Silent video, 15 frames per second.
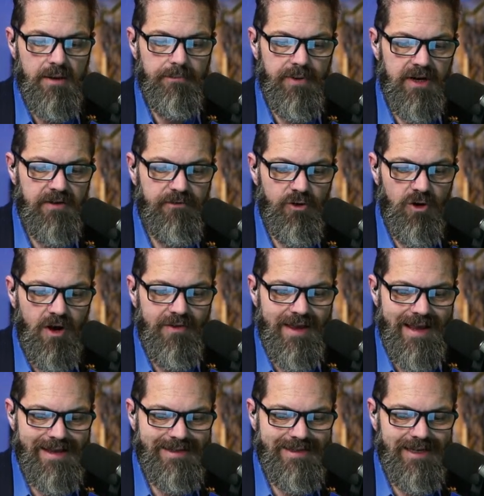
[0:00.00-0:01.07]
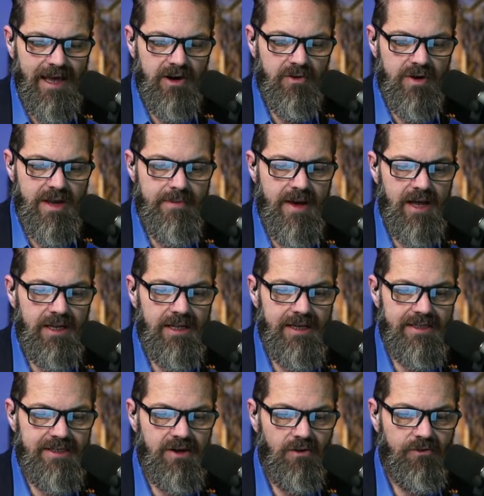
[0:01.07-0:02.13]
But if you're on the insider email
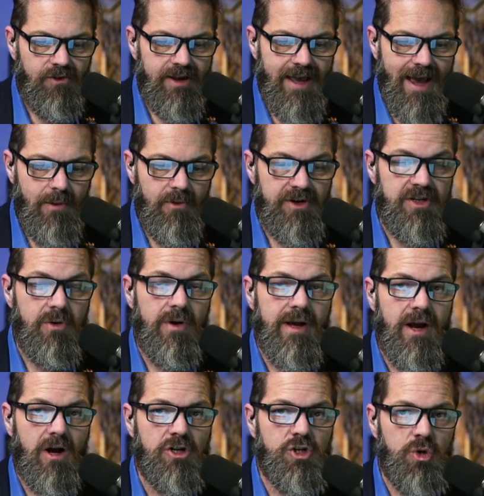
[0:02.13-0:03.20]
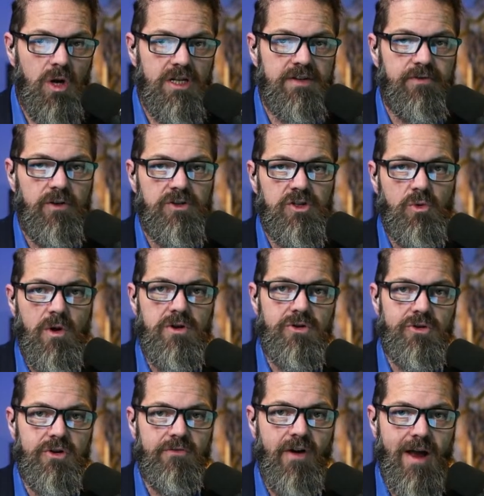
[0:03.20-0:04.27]
list, don't forget we're doing our Trustful
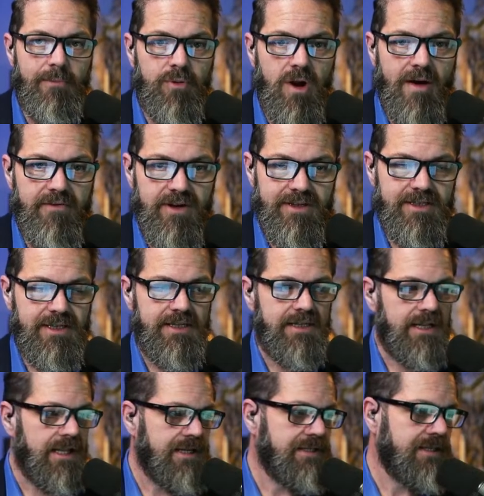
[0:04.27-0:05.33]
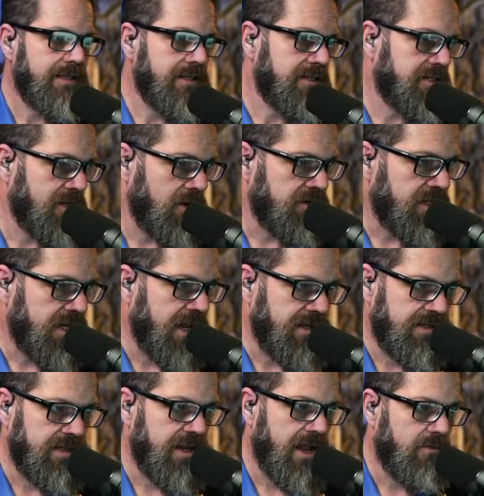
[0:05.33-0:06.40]
Surrender to Divine Providence this Lent. So
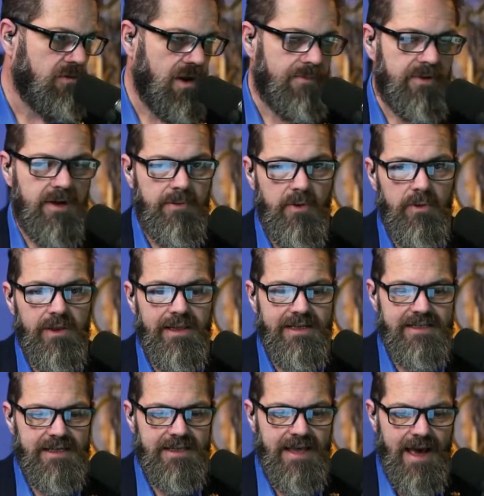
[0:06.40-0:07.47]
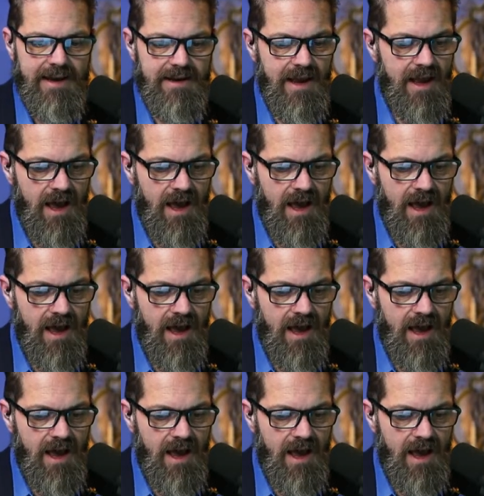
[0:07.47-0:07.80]
today's the day where I'm going to be releasing that.